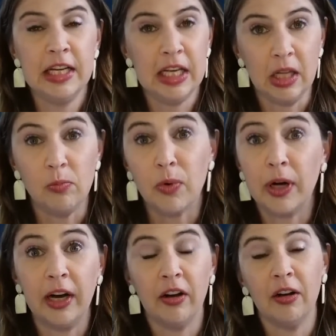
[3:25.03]
in
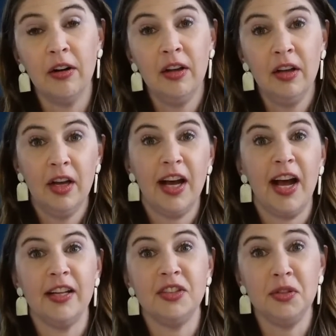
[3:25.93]
prayer
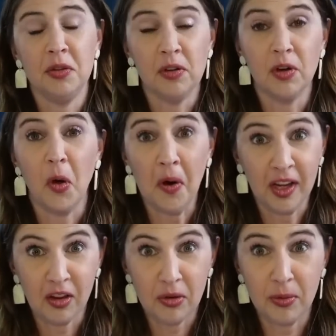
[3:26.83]
as you're going
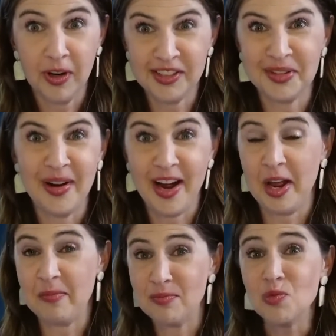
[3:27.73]
through it so i
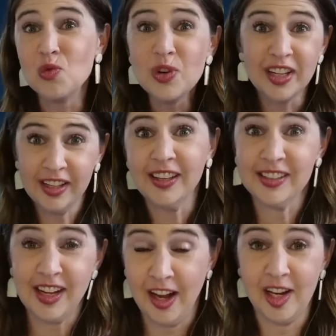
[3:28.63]
am really
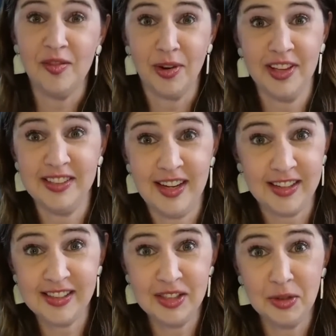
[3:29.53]
excited for this
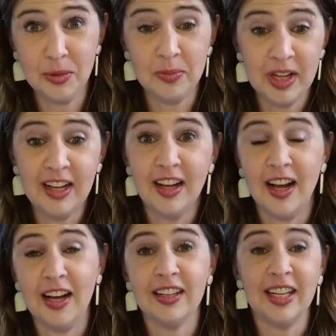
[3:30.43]
next new
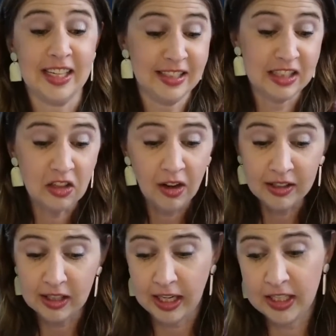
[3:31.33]
uh, class it's
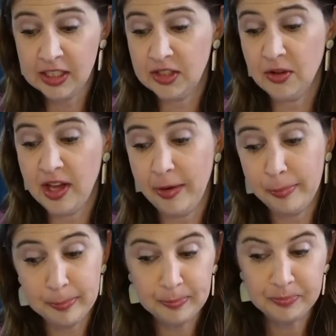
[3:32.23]
online so that
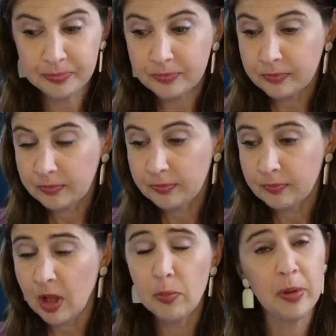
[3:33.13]

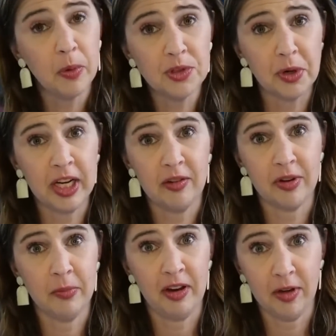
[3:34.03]
people join in
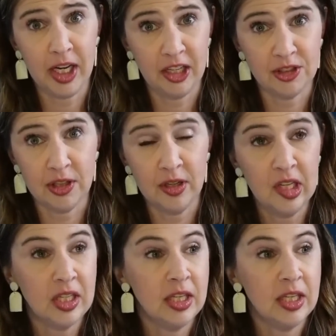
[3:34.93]
from every nation